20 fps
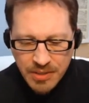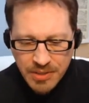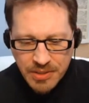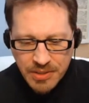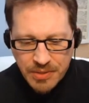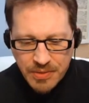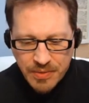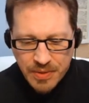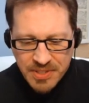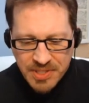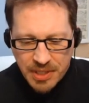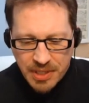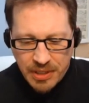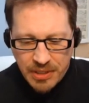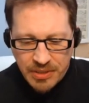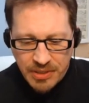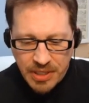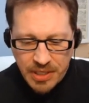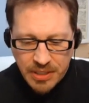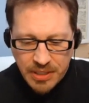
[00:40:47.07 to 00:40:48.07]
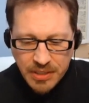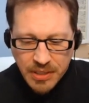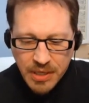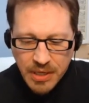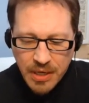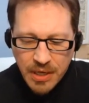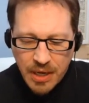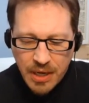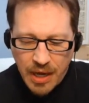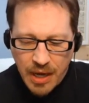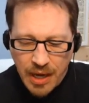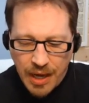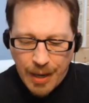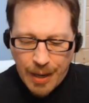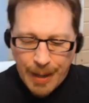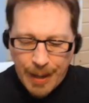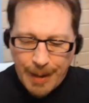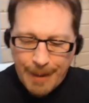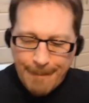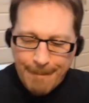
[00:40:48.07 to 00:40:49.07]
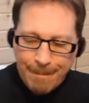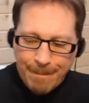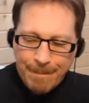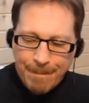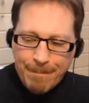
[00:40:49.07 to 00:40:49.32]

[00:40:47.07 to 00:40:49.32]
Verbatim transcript: to Saladin. But